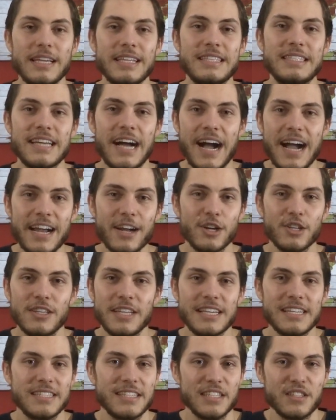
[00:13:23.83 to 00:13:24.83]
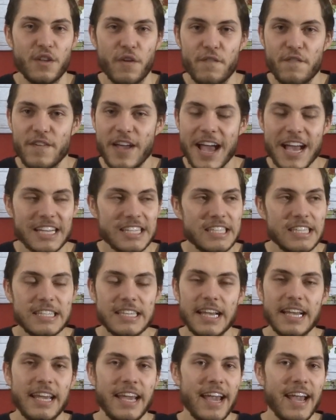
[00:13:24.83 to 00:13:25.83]
entire list as fast as
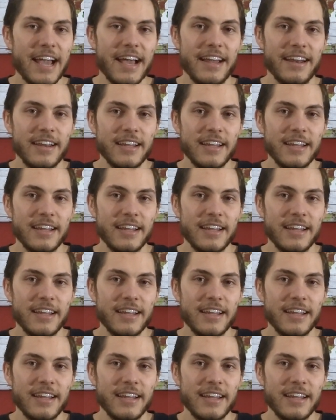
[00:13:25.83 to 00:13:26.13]
I can.